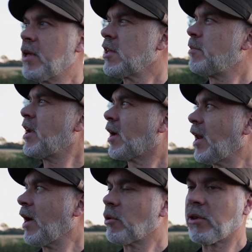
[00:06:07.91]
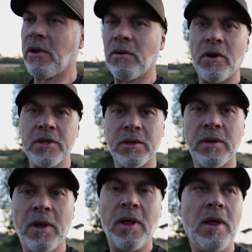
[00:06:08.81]
There's a bit of cloud on the
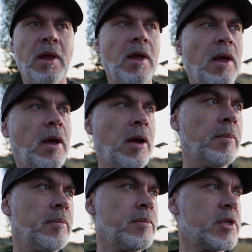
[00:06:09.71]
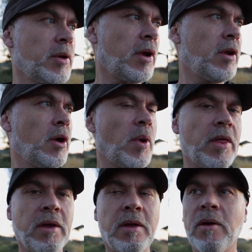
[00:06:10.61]
horizon, so I don't know
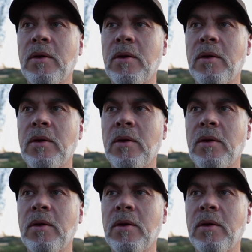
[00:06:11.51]
whether